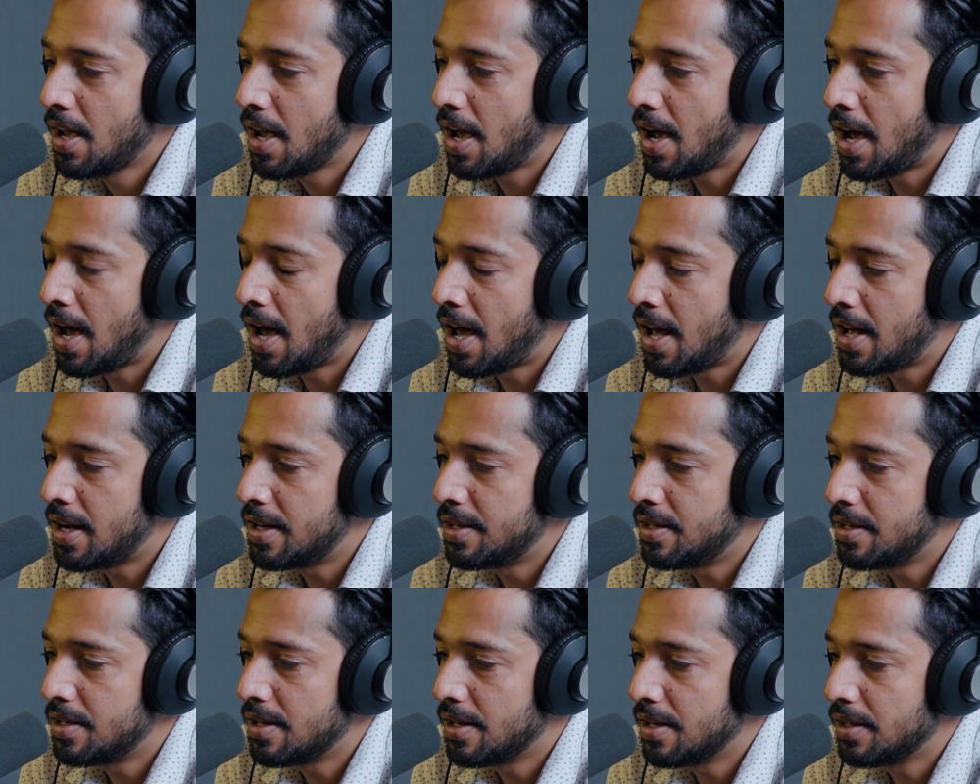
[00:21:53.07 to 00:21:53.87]

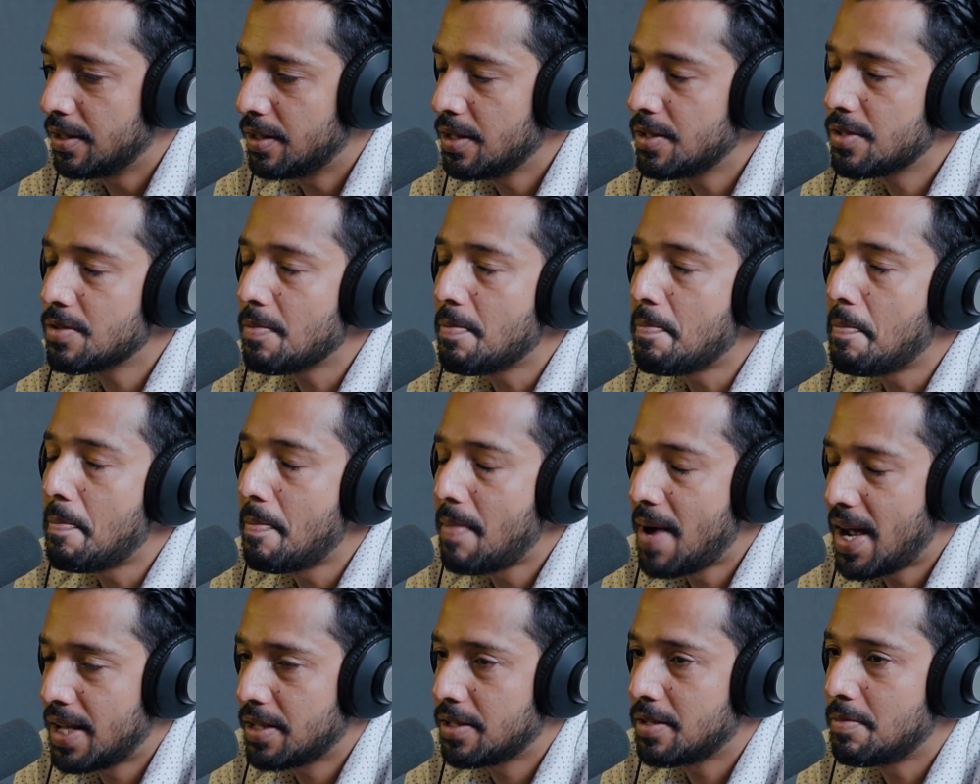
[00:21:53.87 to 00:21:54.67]
And there's a
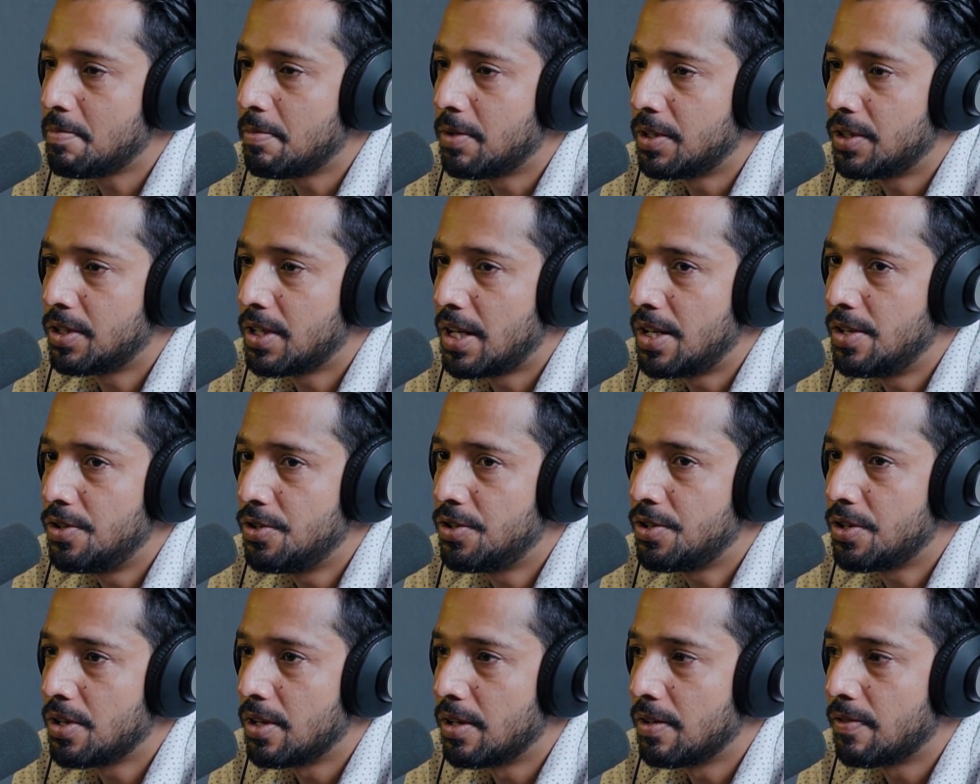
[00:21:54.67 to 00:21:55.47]
massive
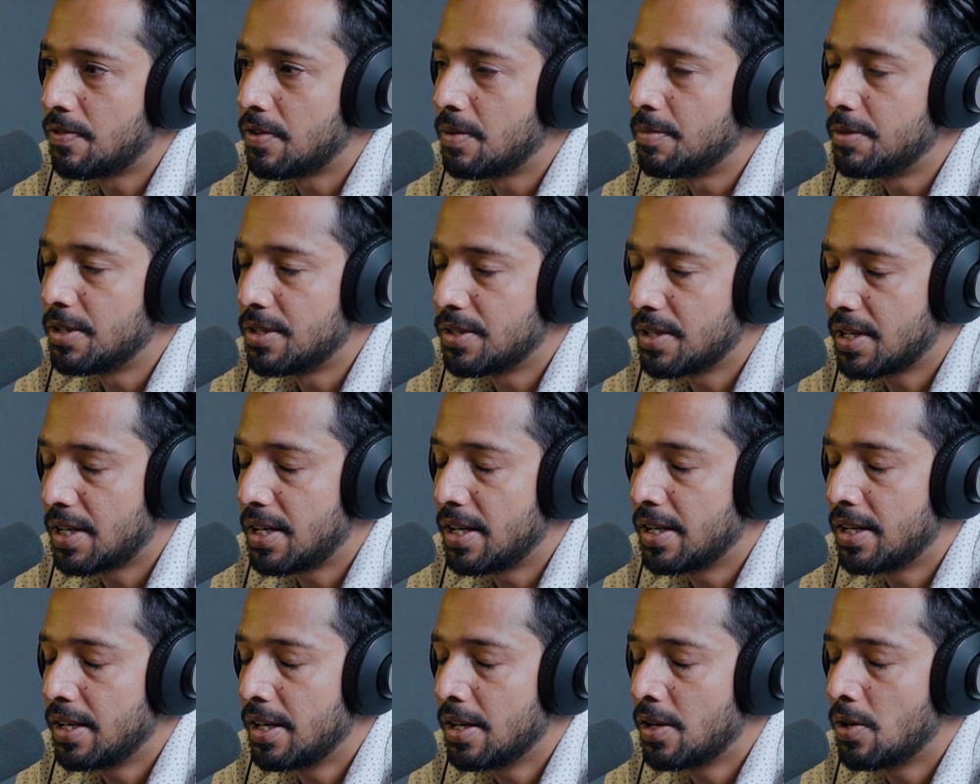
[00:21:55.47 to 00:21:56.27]
potential from these
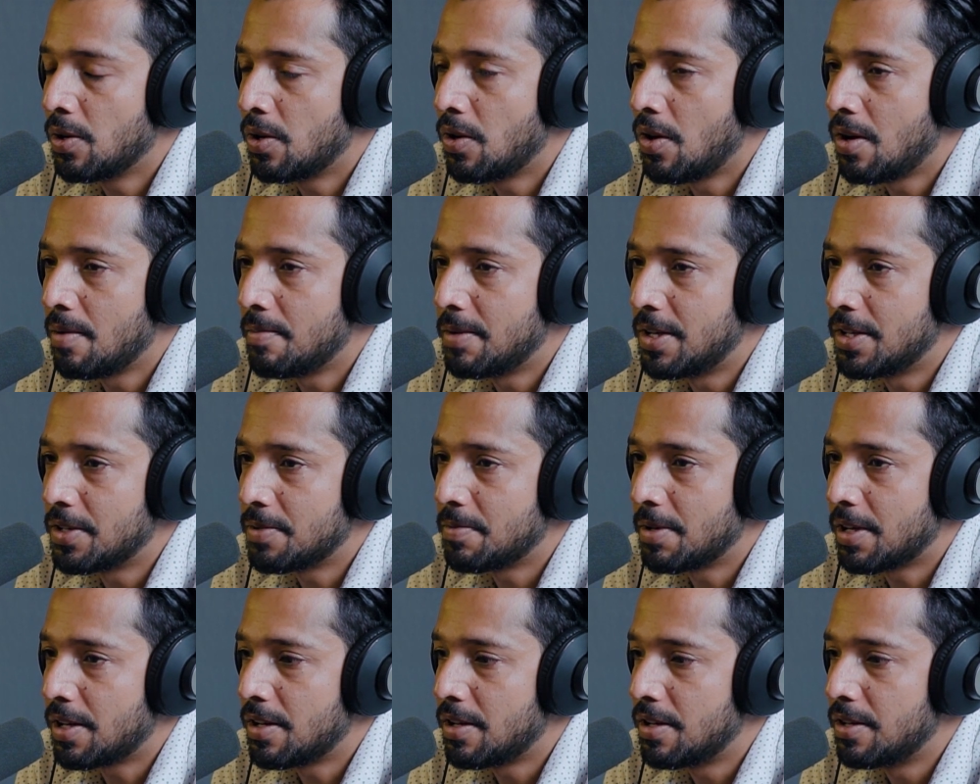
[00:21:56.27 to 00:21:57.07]
gig economies
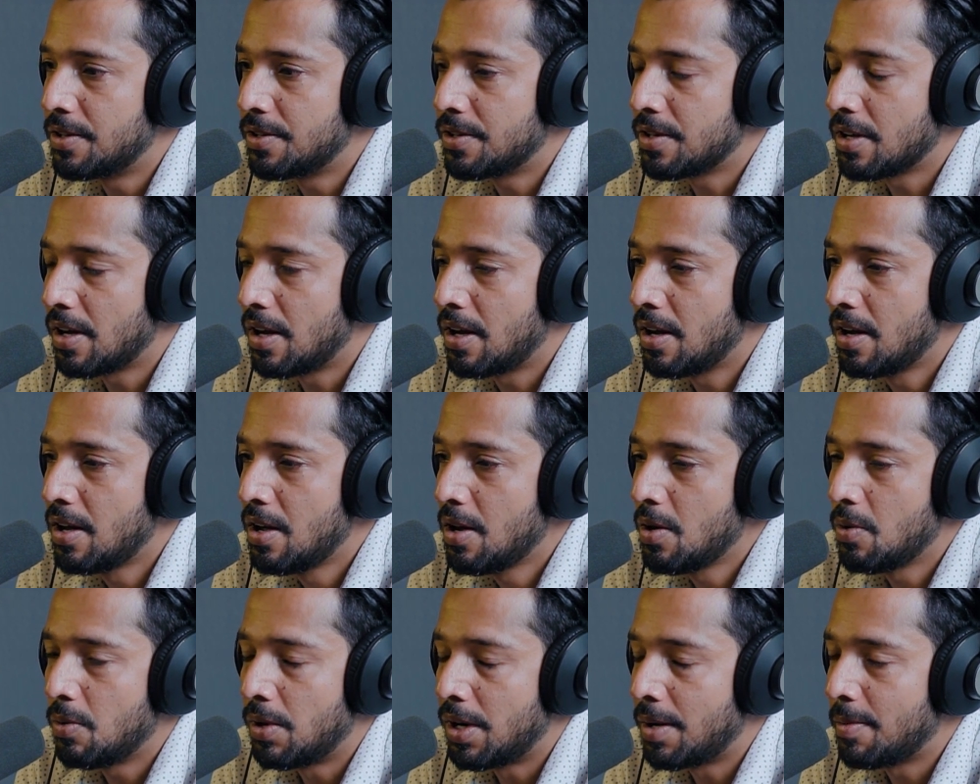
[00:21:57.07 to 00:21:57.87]
because
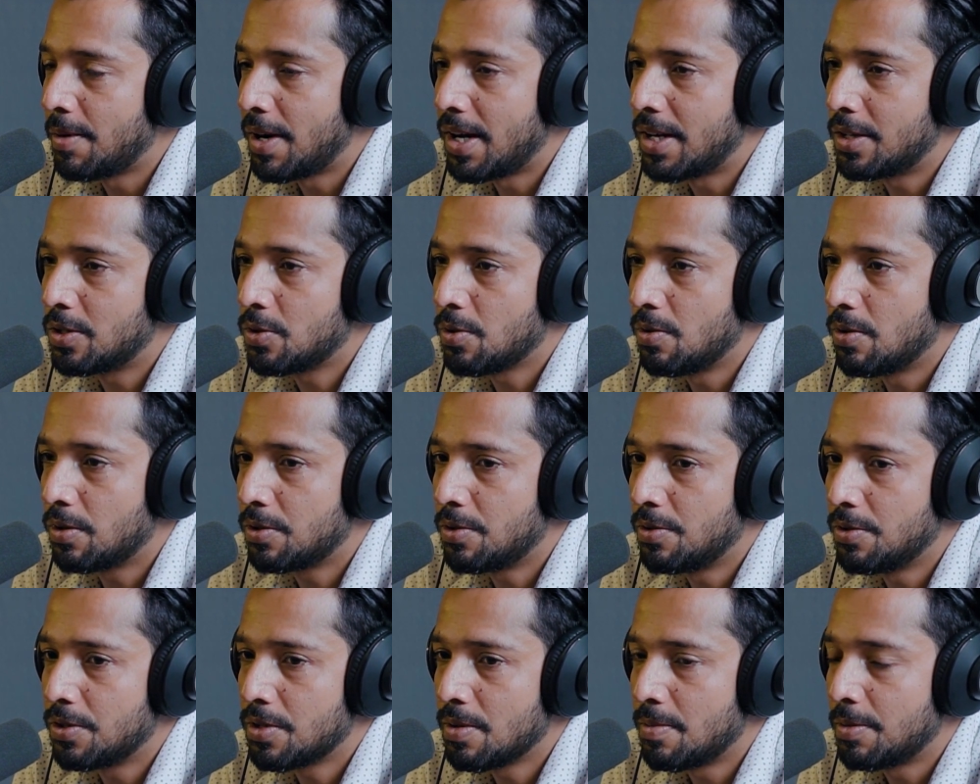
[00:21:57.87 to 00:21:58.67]
whenever I talk
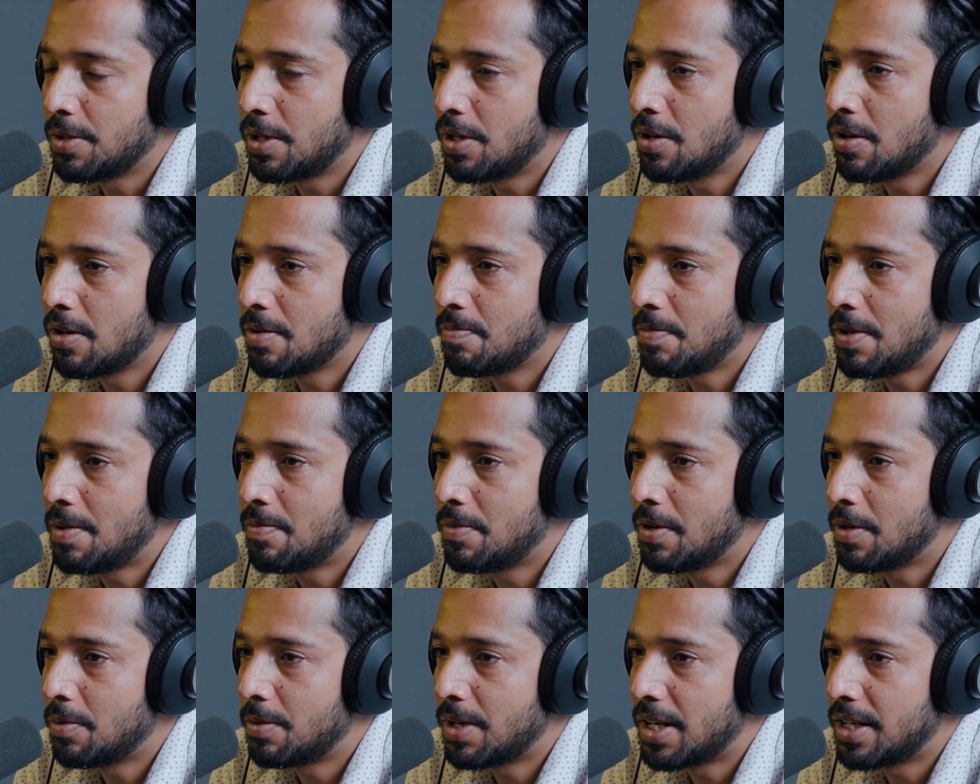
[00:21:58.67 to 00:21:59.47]
to some of the young
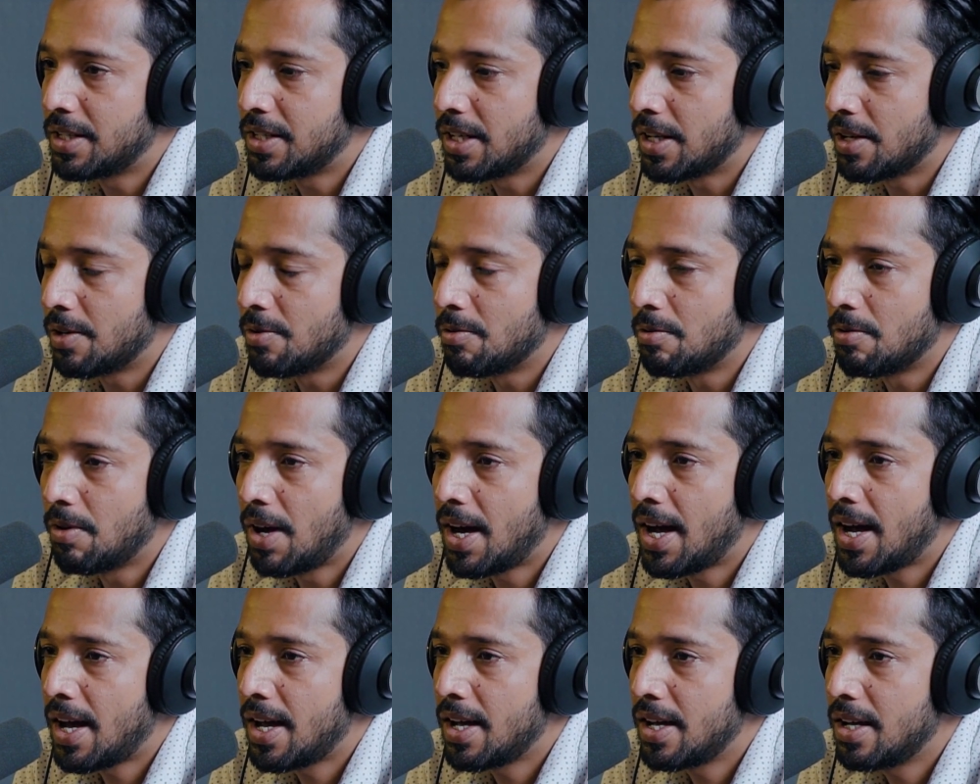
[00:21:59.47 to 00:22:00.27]
people, when I take a
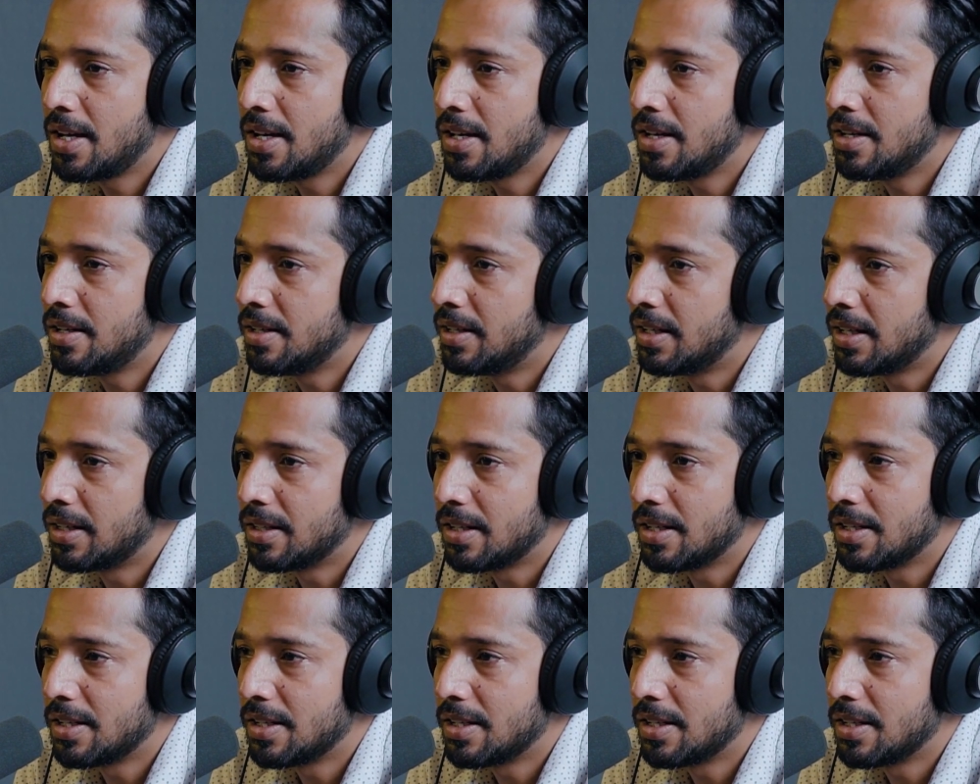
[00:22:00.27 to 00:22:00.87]
ride, then